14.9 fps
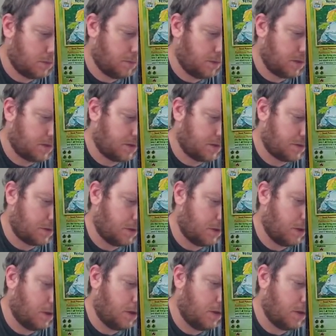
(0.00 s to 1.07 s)

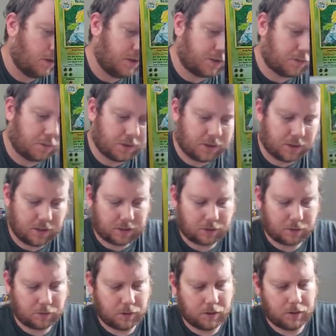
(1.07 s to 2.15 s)
This one's the
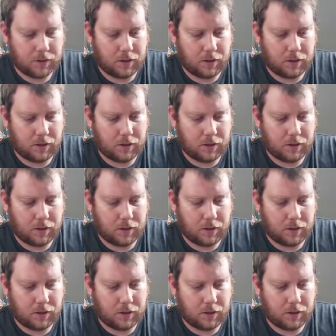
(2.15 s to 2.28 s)
next one.